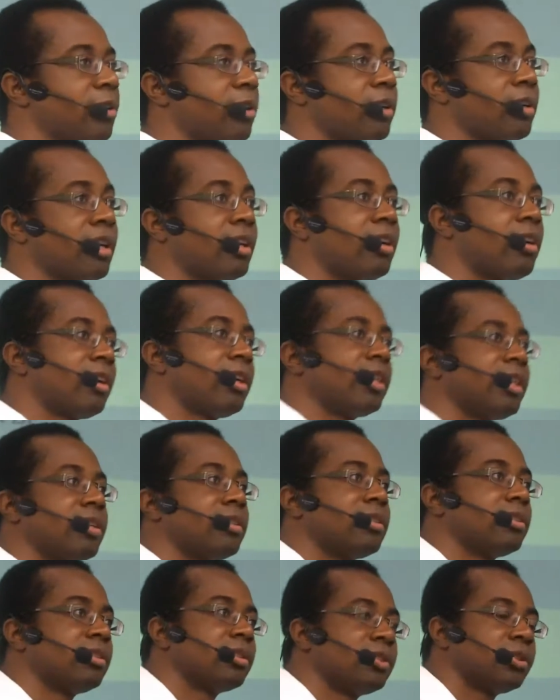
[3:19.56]
your
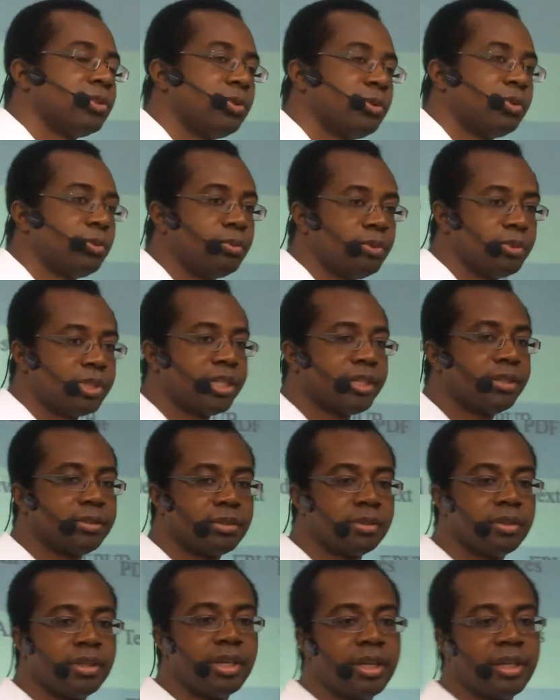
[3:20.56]
audience to
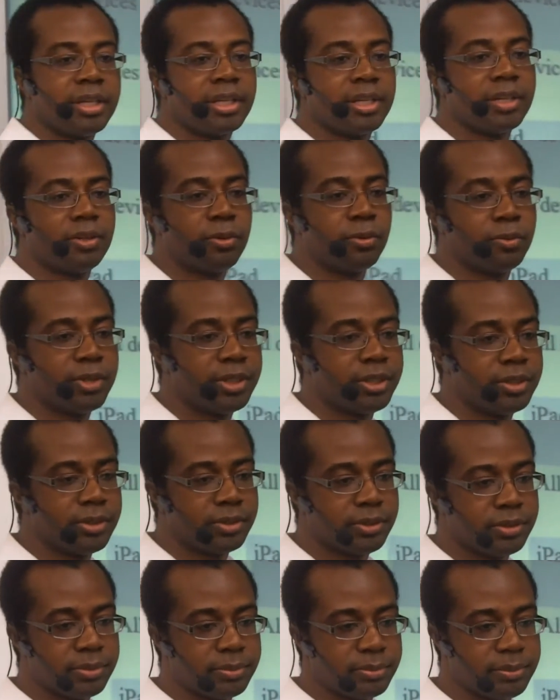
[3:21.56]
just Kindle
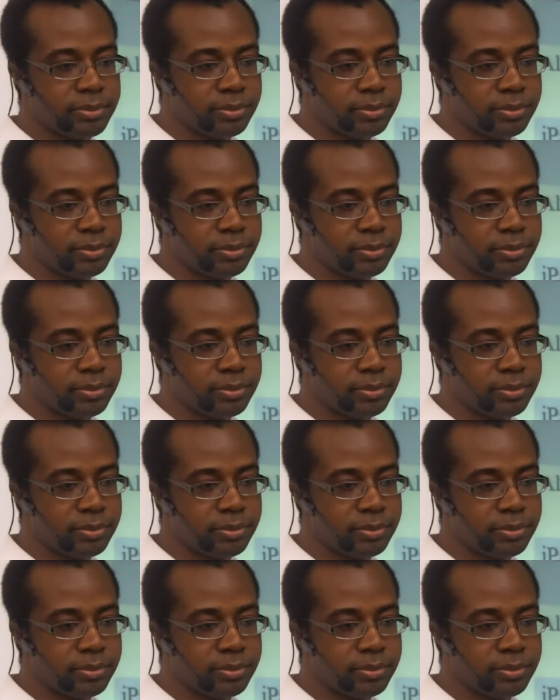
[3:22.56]
readers.